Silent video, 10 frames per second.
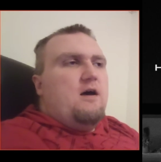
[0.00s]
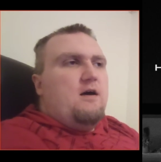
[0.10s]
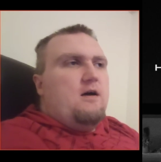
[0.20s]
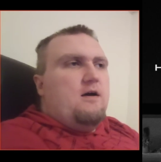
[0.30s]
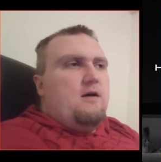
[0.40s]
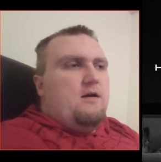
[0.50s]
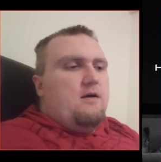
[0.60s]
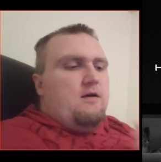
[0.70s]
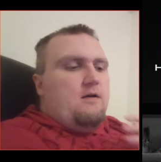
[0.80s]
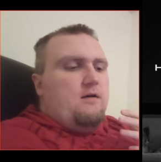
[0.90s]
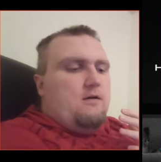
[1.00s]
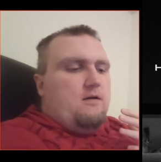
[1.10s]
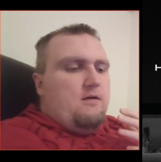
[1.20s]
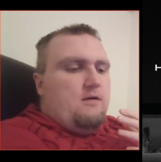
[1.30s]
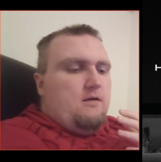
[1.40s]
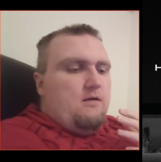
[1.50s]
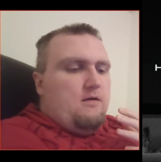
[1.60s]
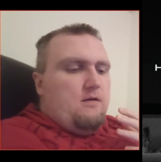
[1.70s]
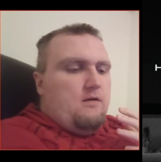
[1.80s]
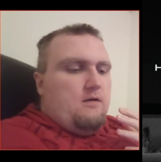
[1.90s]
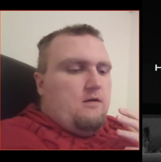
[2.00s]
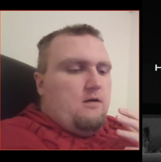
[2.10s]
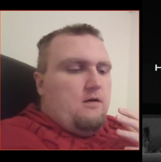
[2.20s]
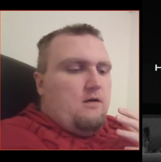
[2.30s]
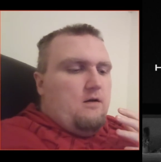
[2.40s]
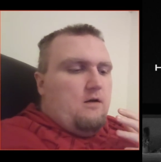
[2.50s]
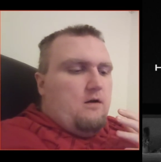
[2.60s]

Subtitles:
[no speech]